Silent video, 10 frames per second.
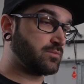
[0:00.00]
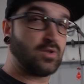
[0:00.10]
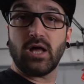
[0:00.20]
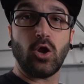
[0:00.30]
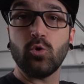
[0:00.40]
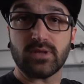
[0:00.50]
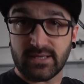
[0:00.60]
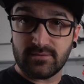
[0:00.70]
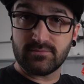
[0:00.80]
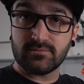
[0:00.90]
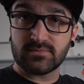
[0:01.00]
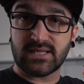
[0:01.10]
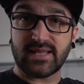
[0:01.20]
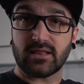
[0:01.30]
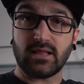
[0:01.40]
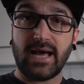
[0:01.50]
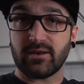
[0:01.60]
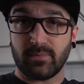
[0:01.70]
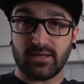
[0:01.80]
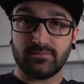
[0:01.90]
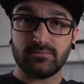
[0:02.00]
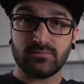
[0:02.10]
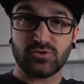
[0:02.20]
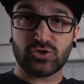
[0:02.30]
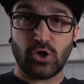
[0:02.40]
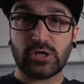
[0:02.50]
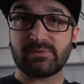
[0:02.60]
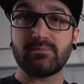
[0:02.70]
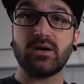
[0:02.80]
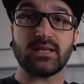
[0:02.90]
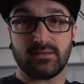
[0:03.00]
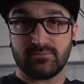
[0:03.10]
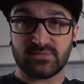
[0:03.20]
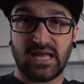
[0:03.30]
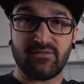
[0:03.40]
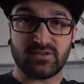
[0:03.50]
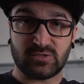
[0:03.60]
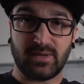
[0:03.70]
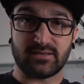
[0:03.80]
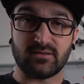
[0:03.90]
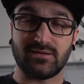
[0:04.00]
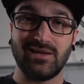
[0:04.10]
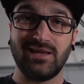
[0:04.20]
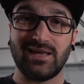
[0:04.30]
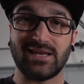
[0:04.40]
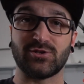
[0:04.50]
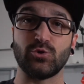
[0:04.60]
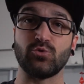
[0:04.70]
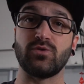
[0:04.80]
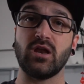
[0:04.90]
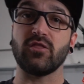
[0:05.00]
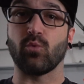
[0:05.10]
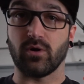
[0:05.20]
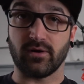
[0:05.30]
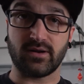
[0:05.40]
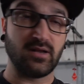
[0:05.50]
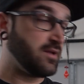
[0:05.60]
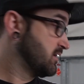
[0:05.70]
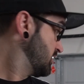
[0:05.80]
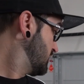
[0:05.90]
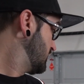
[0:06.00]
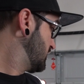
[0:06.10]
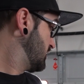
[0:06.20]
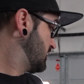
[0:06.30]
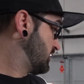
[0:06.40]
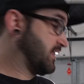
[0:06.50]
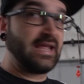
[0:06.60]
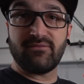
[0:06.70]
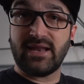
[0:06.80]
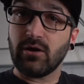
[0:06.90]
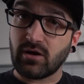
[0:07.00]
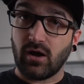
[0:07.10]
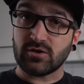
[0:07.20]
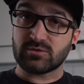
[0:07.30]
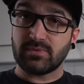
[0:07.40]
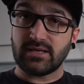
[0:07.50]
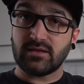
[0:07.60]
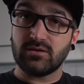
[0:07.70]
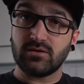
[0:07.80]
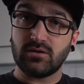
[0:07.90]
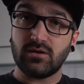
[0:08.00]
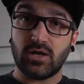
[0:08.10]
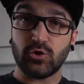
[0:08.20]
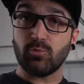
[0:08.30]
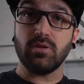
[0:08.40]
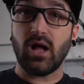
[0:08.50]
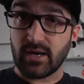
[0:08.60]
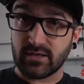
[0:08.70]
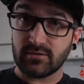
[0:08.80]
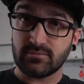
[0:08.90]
not only did they lie to me, charge me money to have it inspected, and do none of the work, they have now cost me a new block.